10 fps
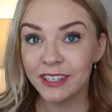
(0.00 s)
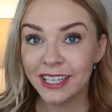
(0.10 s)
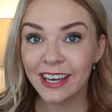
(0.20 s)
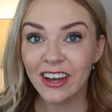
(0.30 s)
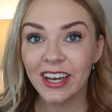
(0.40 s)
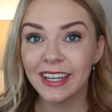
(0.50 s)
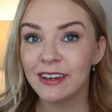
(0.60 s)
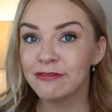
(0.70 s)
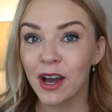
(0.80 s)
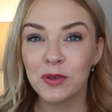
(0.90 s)

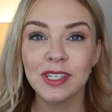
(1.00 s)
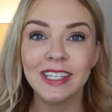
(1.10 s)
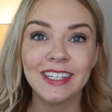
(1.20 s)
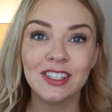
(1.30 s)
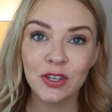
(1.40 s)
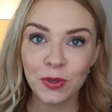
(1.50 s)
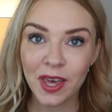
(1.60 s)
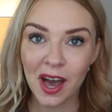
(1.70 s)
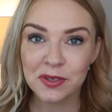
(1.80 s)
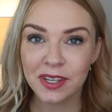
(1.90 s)
vegan, founded in
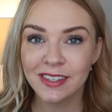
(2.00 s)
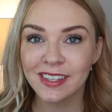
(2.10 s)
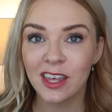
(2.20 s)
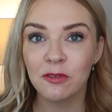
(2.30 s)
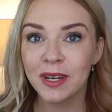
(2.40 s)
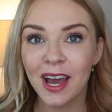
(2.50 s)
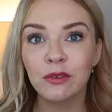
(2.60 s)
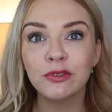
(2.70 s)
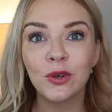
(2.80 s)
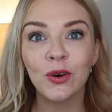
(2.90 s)
2000, so they've been
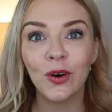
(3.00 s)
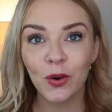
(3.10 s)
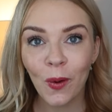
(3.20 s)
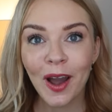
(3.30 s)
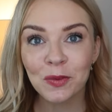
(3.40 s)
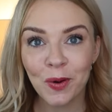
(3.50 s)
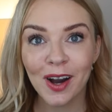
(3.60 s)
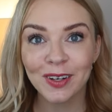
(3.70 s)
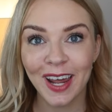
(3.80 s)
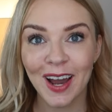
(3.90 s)
out for quite a
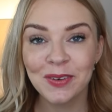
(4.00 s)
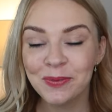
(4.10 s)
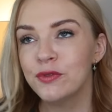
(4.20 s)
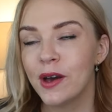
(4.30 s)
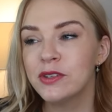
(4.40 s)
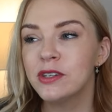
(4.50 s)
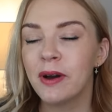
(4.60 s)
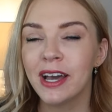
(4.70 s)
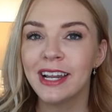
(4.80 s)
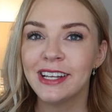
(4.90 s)
while now. Founded
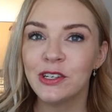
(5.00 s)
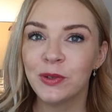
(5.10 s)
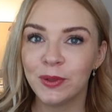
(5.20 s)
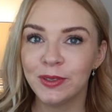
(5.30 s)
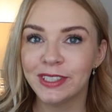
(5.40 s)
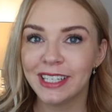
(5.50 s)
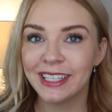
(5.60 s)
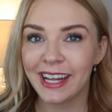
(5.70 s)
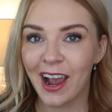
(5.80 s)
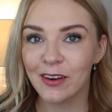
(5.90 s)
by a lady called
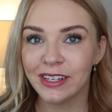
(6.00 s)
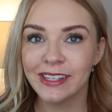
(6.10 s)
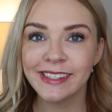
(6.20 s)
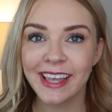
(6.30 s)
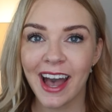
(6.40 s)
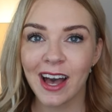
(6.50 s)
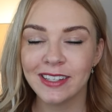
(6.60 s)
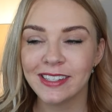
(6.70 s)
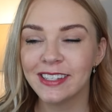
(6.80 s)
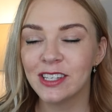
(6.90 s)
Lynn Harris,
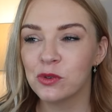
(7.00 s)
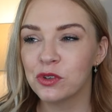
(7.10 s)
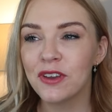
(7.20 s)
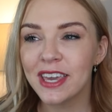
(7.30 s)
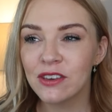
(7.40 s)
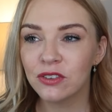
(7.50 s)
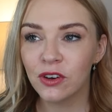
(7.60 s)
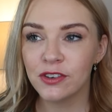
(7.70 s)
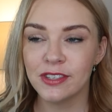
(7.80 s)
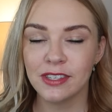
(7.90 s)
and the sort of
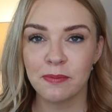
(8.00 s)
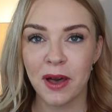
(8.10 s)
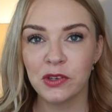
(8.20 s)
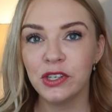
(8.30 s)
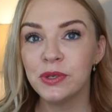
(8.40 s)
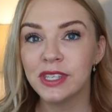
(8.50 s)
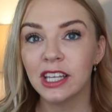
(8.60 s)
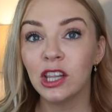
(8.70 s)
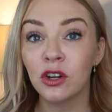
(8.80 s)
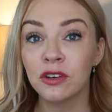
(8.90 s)
ethos is about
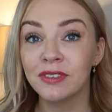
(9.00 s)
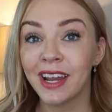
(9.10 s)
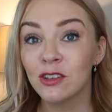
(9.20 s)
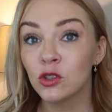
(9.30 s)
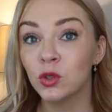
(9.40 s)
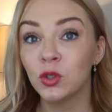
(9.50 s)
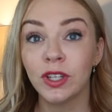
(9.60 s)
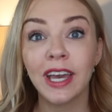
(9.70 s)
using a lot of natural